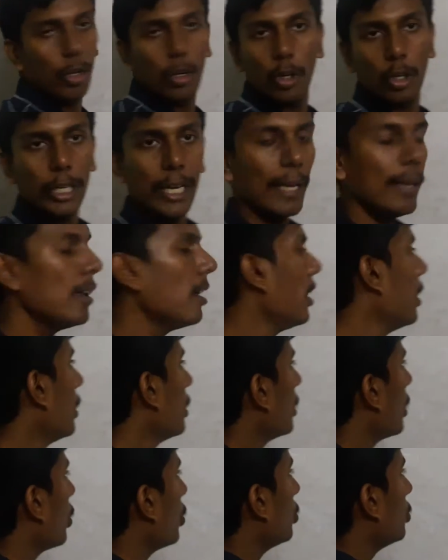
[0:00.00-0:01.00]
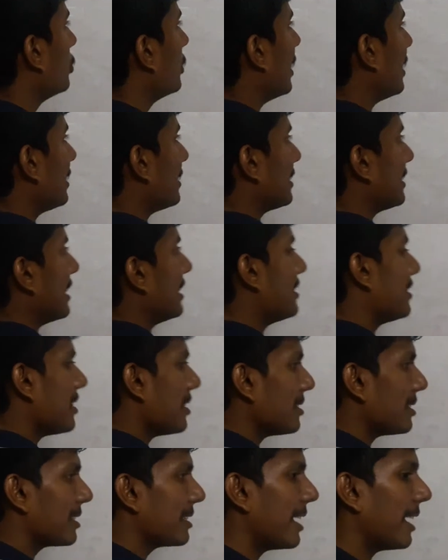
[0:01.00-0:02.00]
Okay, now that
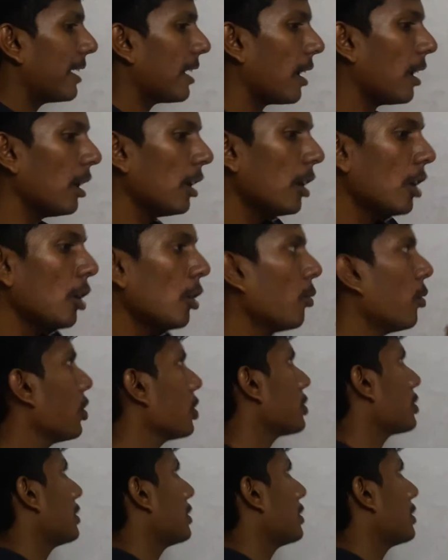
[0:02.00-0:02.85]
sensor's data was